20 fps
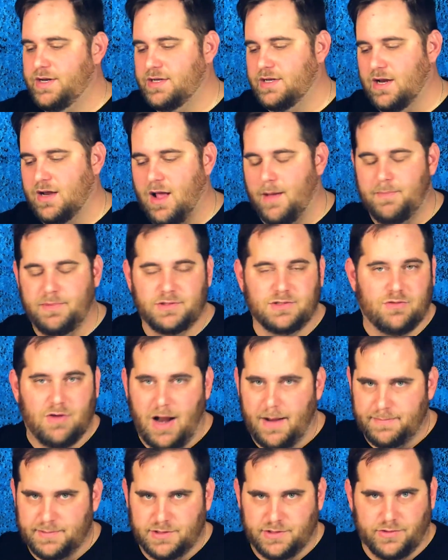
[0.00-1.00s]
and a couple
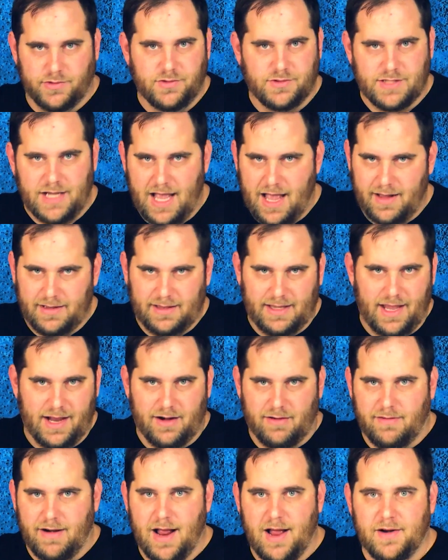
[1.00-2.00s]
scrap screws I had
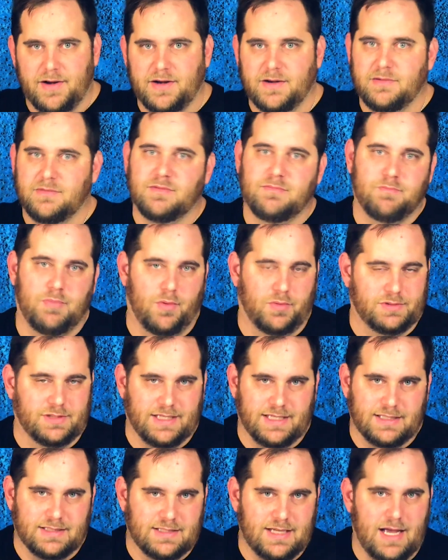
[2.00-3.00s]
laying around and
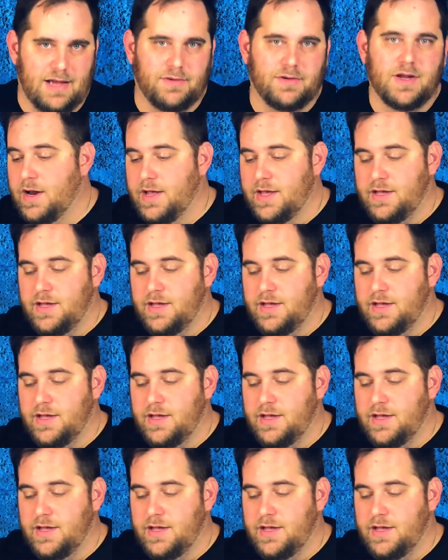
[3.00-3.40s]
bolting it down.